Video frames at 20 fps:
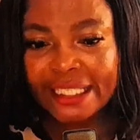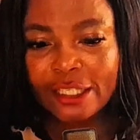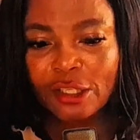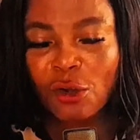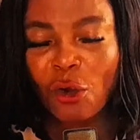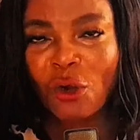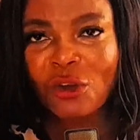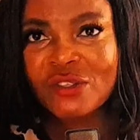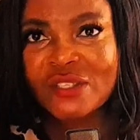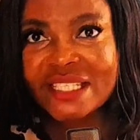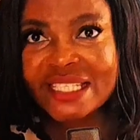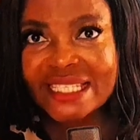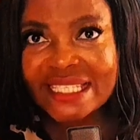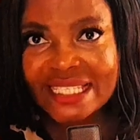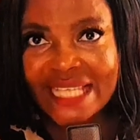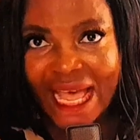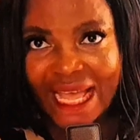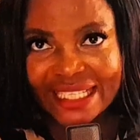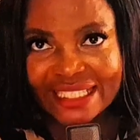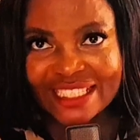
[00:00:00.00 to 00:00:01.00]
click on
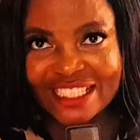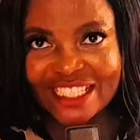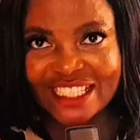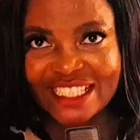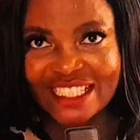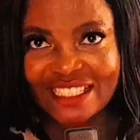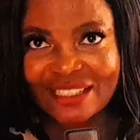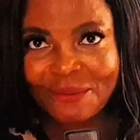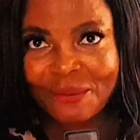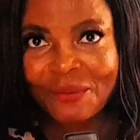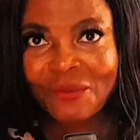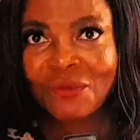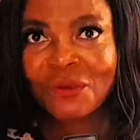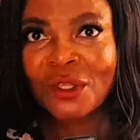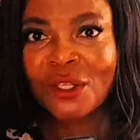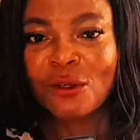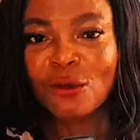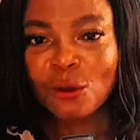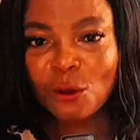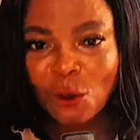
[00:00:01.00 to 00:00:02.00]
search.
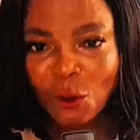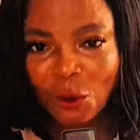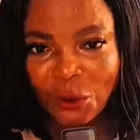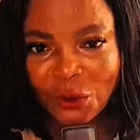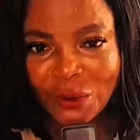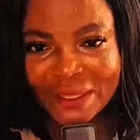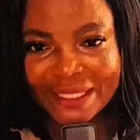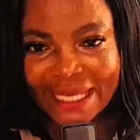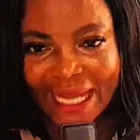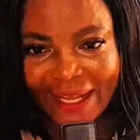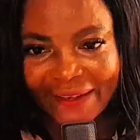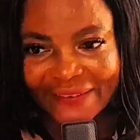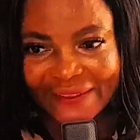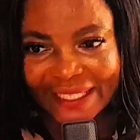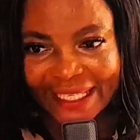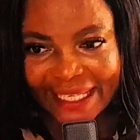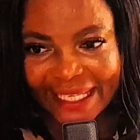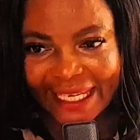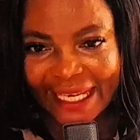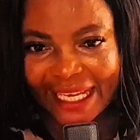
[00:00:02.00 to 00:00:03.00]
Look
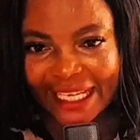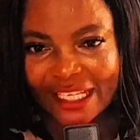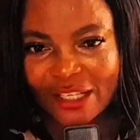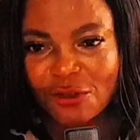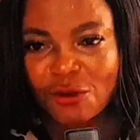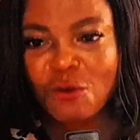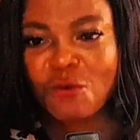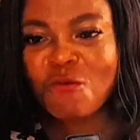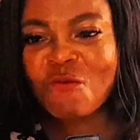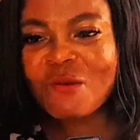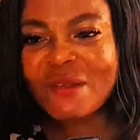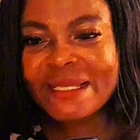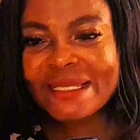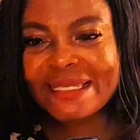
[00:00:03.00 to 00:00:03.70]
down here, you